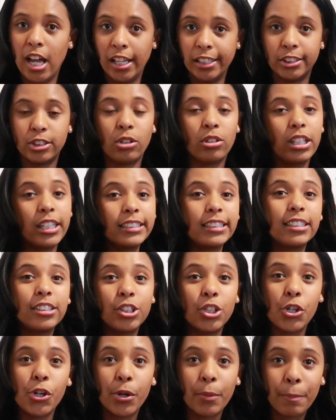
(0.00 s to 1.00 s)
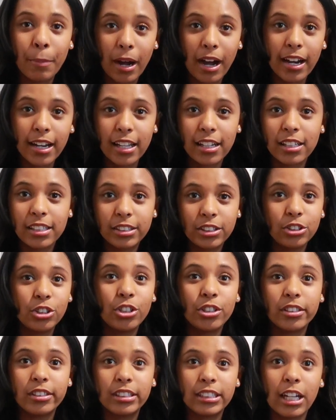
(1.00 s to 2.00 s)
So listen to your body, listen to
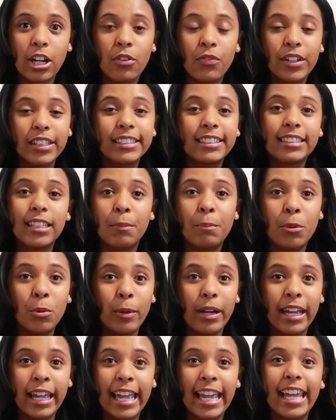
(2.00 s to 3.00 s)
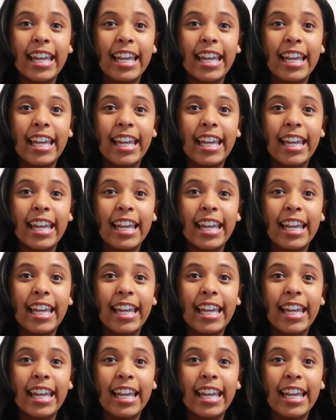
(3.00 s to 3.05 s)
yourself, and step away.